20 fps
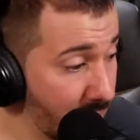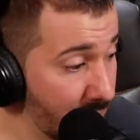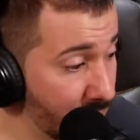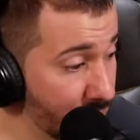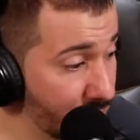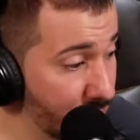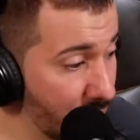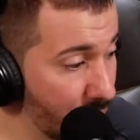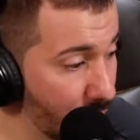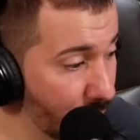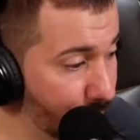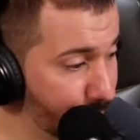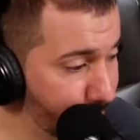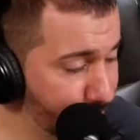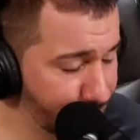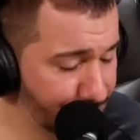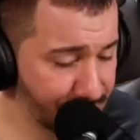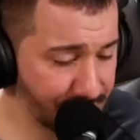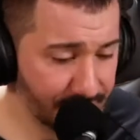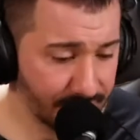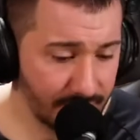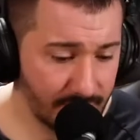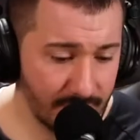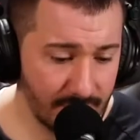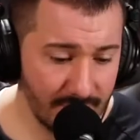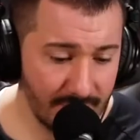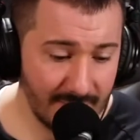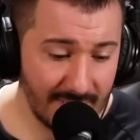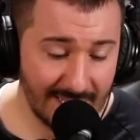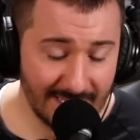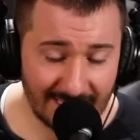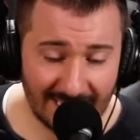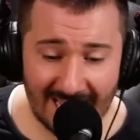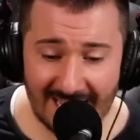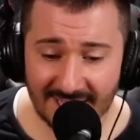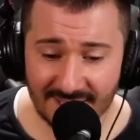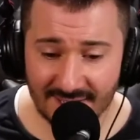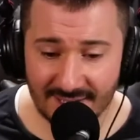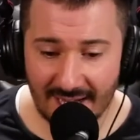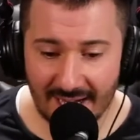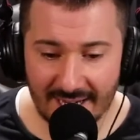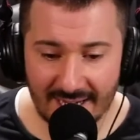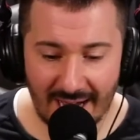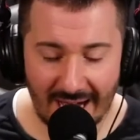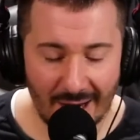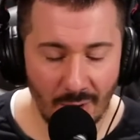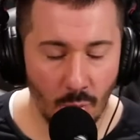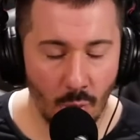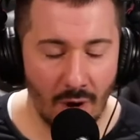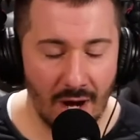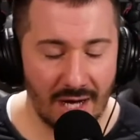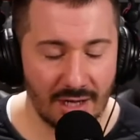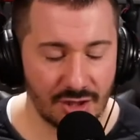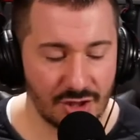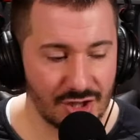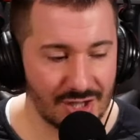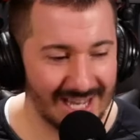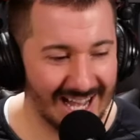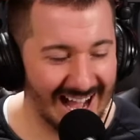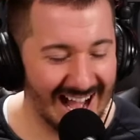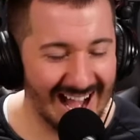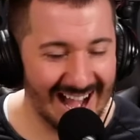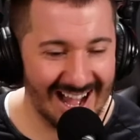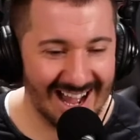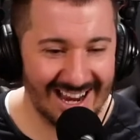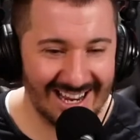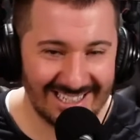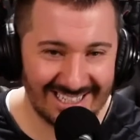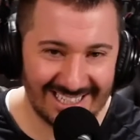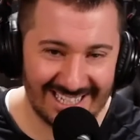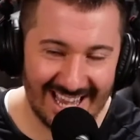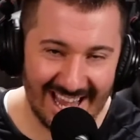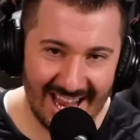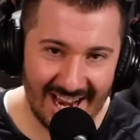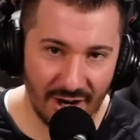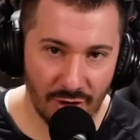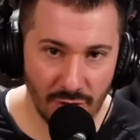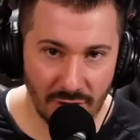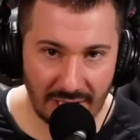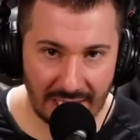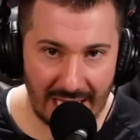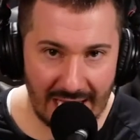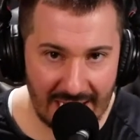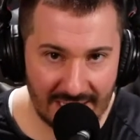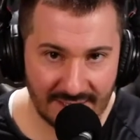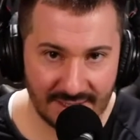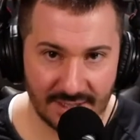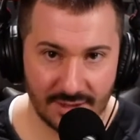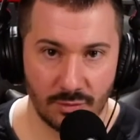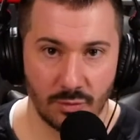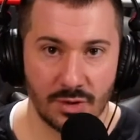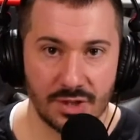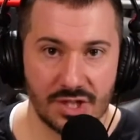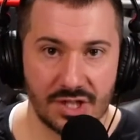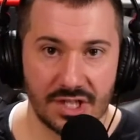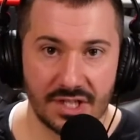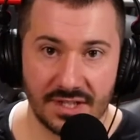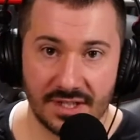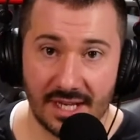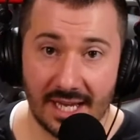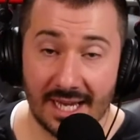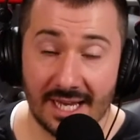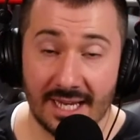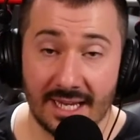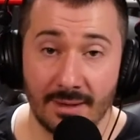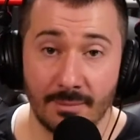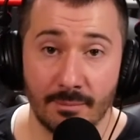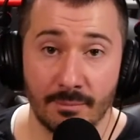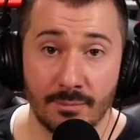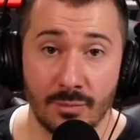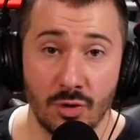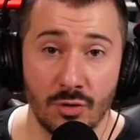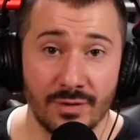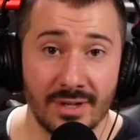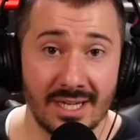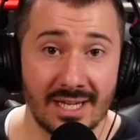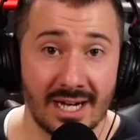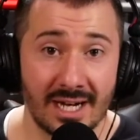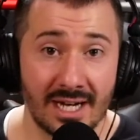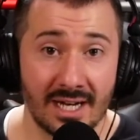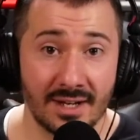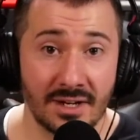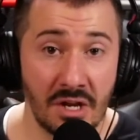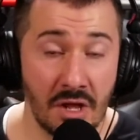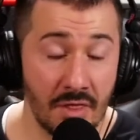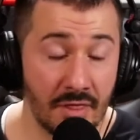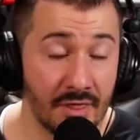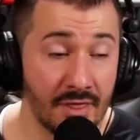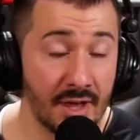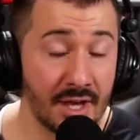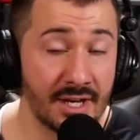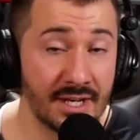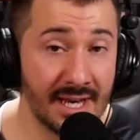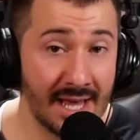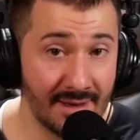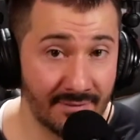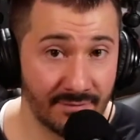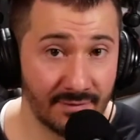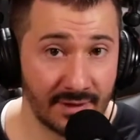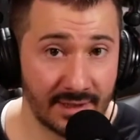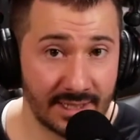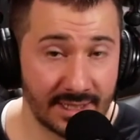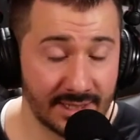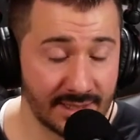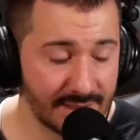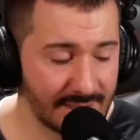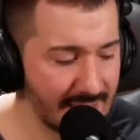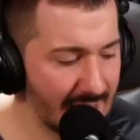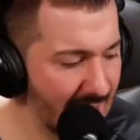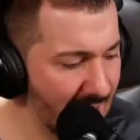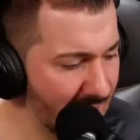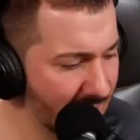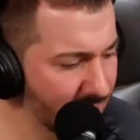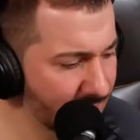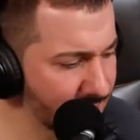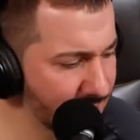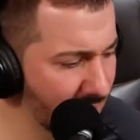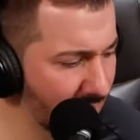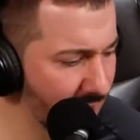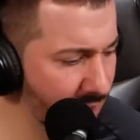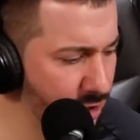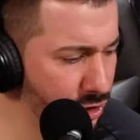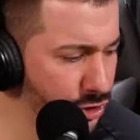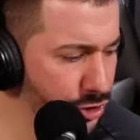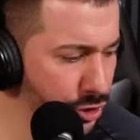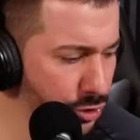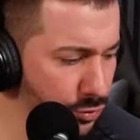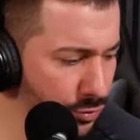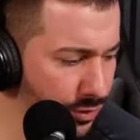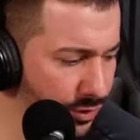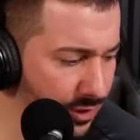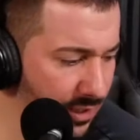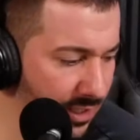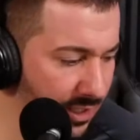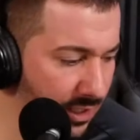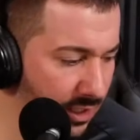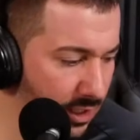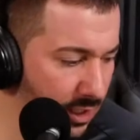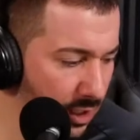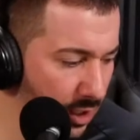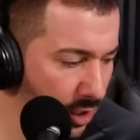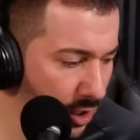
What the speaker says: So last night I watched I Care a Lot, which is a movie on the Netflix, and I do think